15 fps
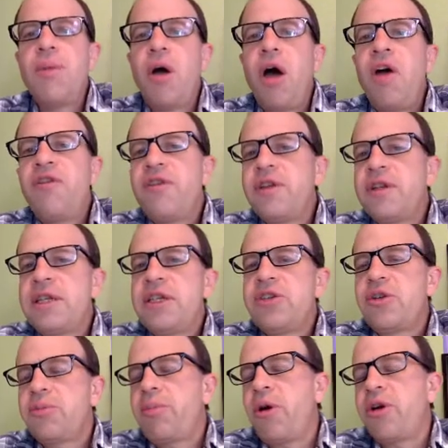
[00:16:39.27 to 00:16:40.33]
Often these
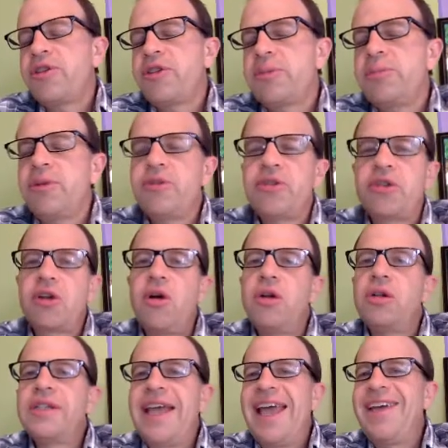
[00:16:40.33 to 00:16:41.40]
participles are
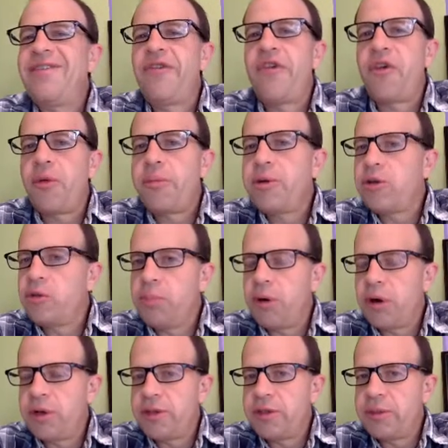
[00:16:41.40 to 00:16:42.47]
called adverbial
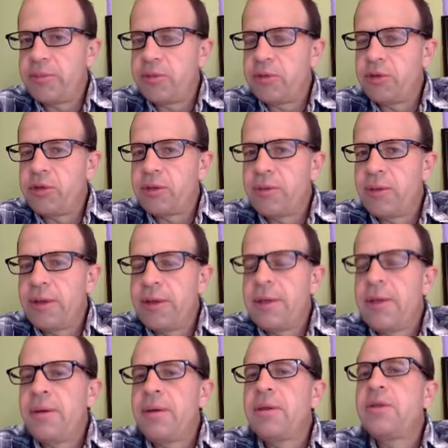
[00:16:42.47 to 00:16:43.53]
participles.
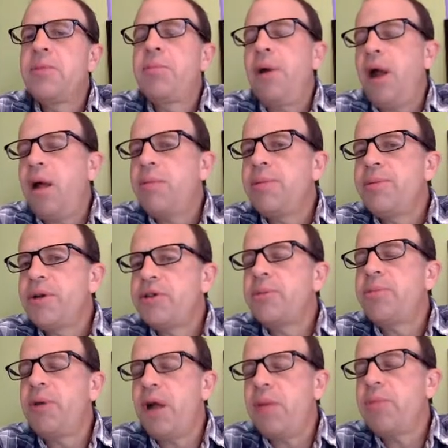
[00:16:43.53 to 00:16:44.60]
There's a
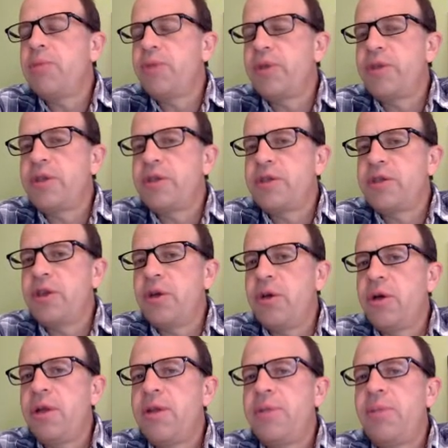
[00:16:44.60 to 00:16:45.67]
problem with this,
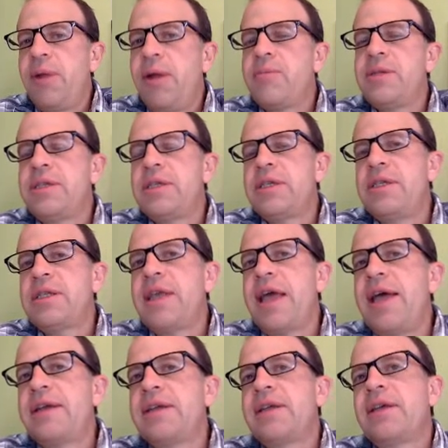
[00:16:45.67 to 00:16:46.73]
though, and the problem is
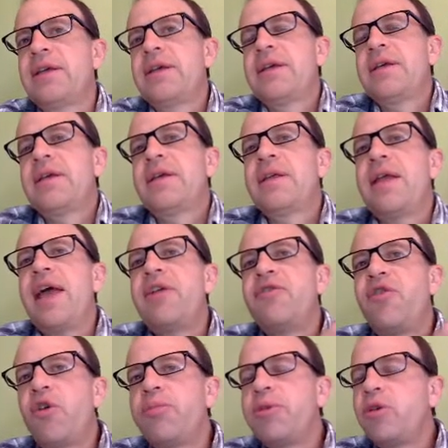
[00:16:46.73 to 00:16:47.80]
that
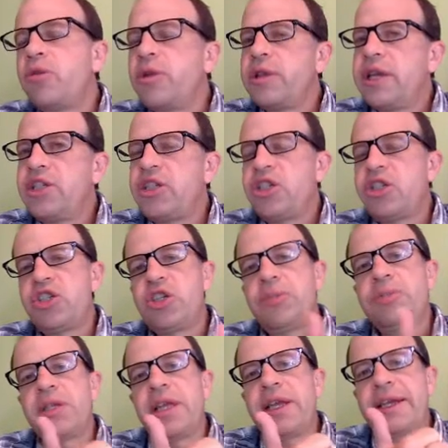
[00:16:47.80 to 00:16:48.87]
adverbial
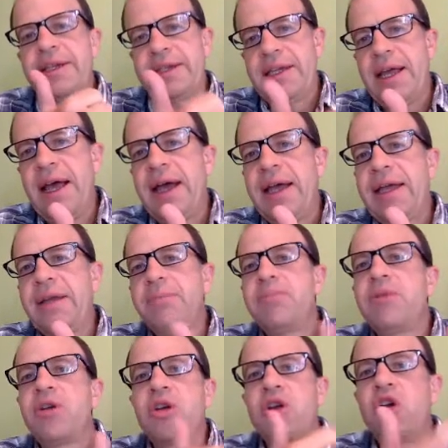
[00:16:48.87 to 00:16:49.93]
relationships like time,
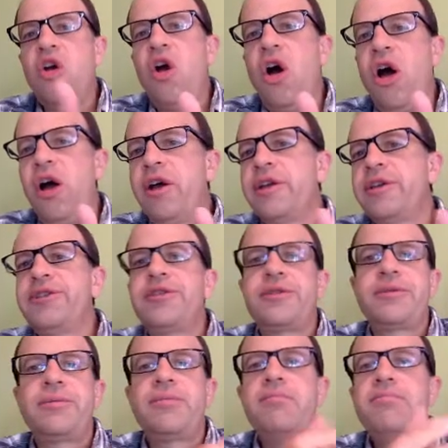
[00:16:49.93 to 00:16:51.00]

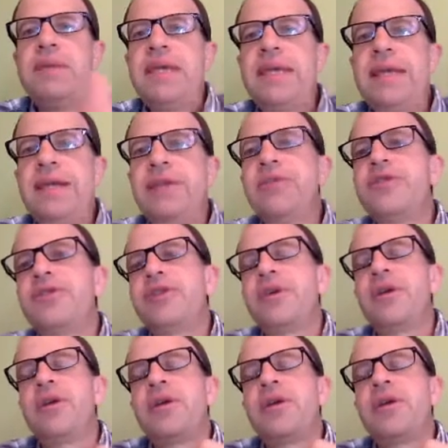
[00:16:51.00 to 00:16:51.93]
cause, means,